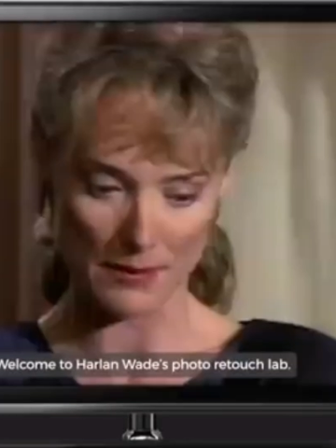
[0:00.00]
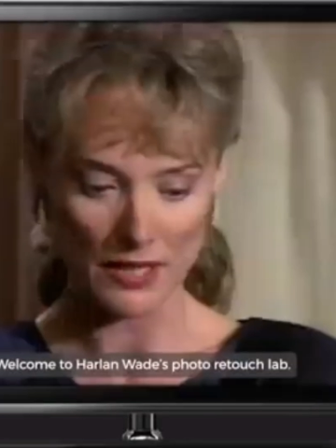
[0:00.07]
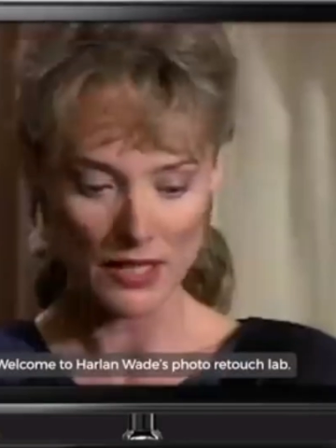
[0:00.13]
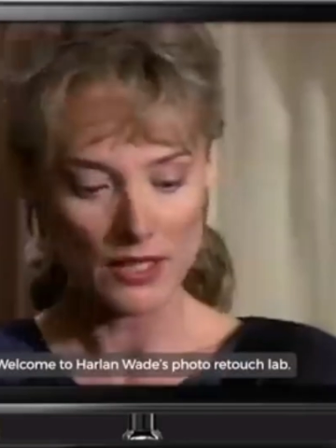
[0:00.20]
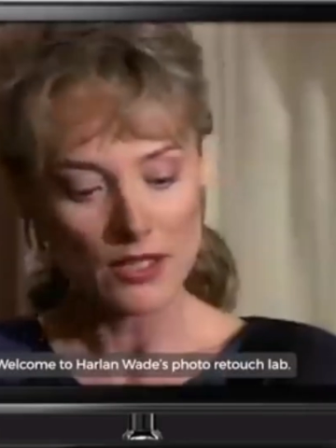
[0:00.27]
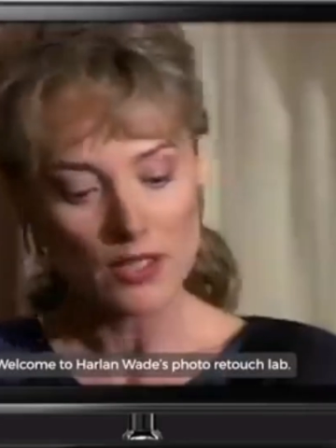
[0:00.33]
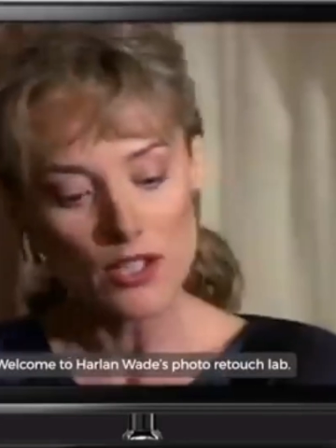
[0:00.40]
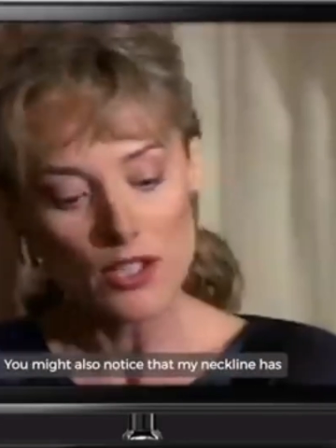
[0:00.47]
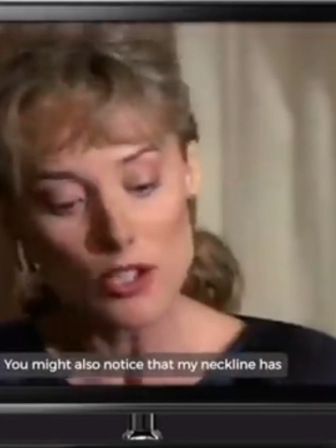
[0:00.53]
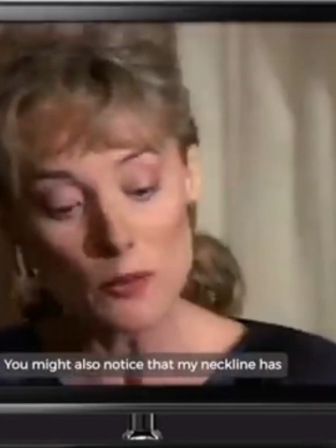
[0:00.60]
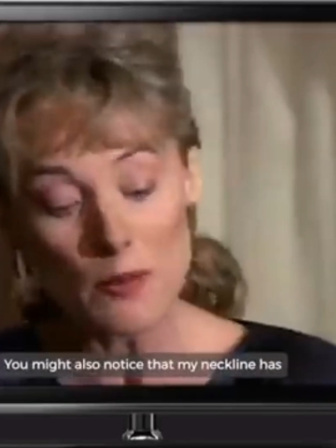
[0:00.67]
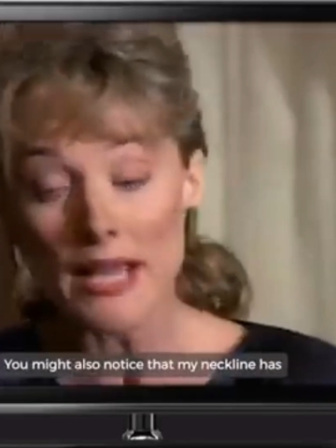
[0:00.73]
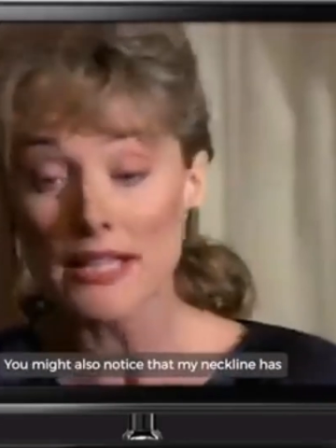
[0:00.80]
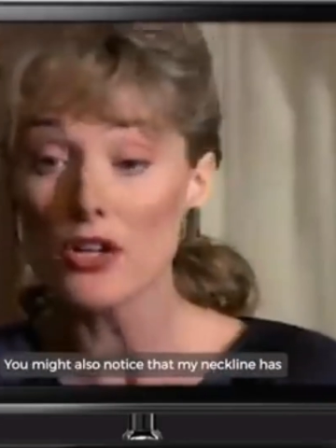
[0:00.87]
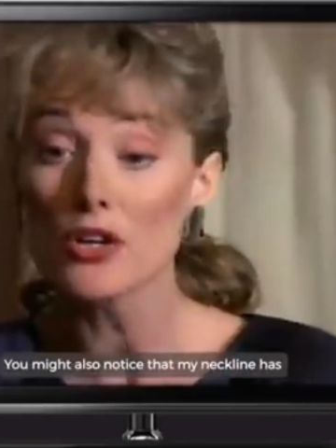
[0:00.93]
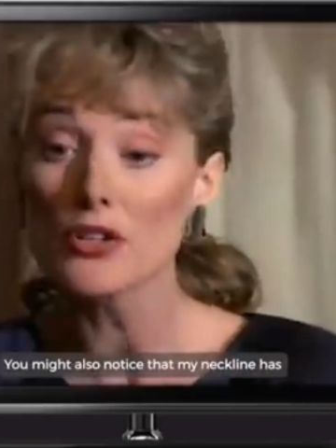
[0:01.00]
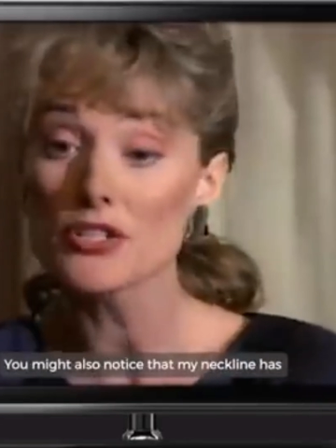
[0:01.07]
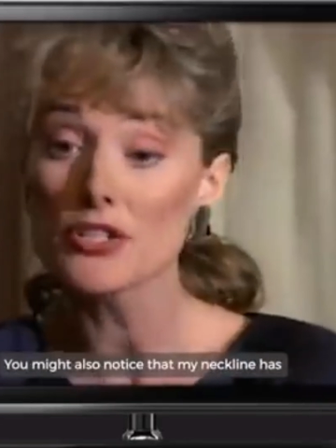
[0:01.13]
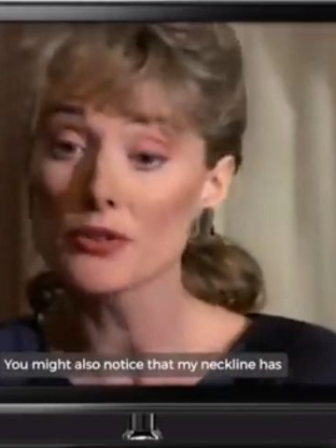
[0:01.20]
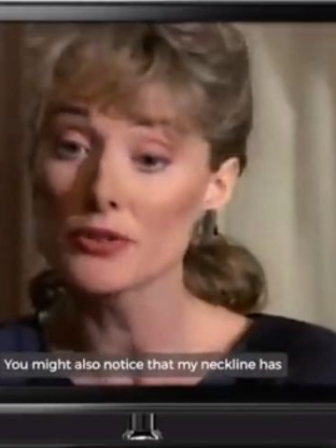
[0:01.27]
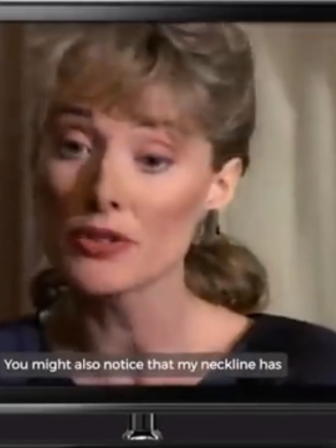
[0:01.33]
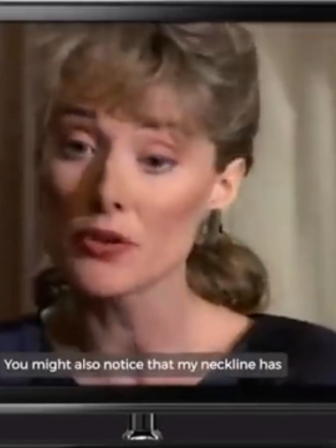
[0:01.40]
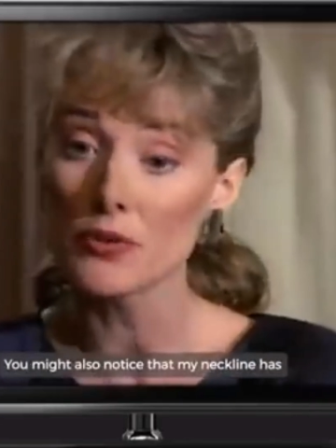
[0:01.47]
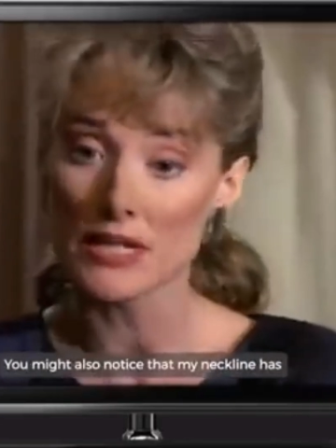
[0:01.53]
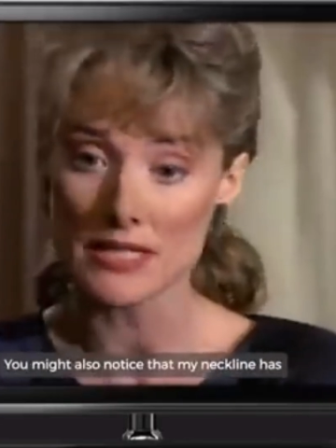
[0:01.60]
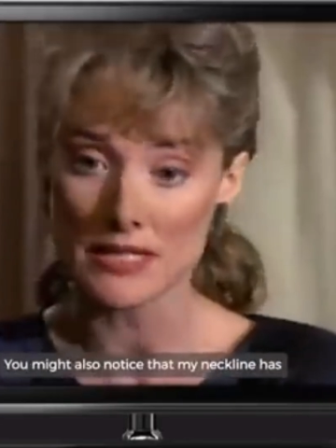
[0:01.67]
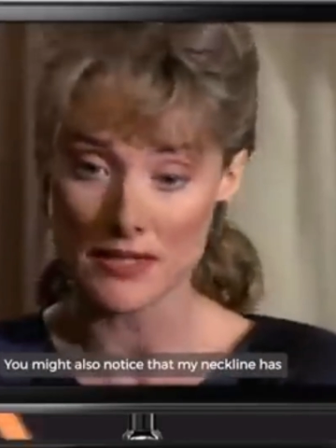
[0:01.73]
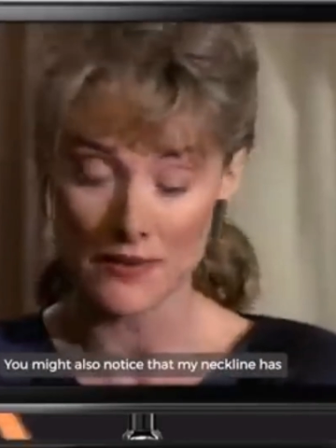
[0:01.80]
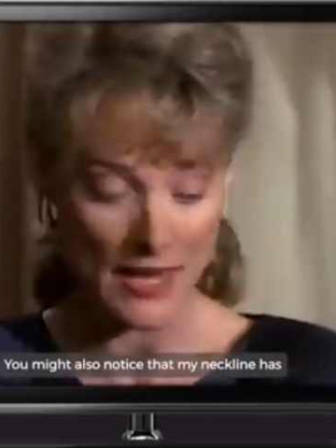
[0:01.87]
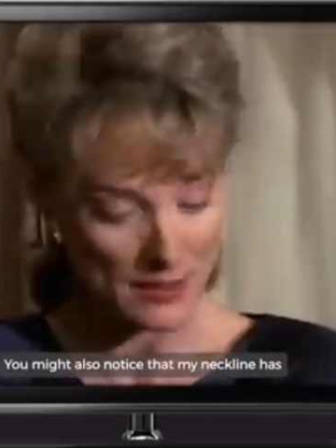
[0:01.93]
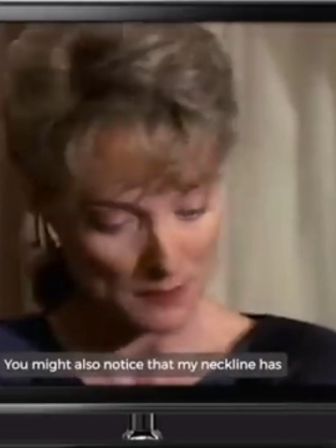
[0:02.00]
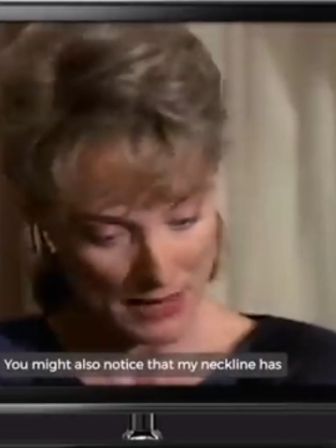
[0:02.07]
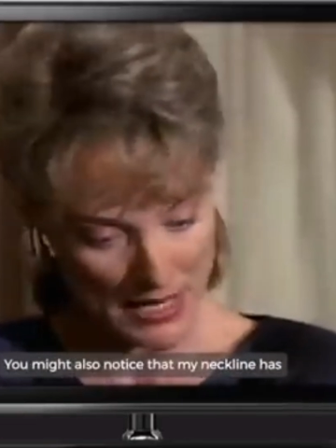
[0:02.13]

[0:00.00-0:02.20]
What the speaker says: from around the world, many recalling her